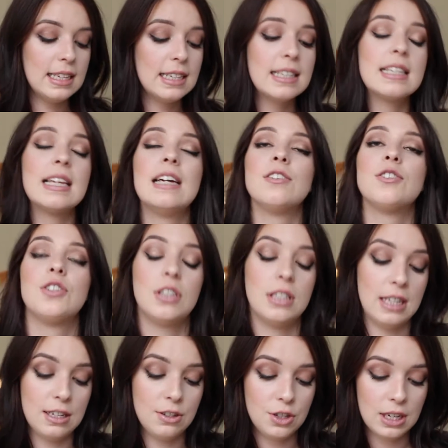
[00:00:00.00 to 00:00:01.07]

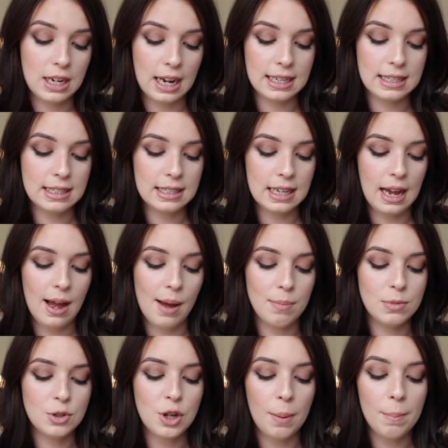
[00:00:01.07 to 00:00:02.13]
Such a nice
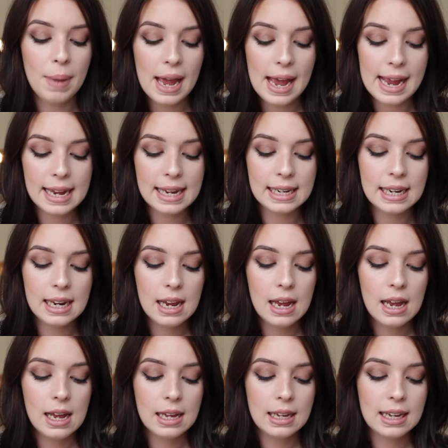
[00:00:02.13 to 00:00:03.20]
champagne
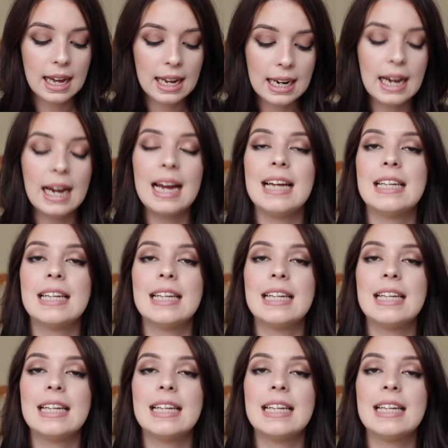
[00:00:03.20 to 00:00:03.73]
colour.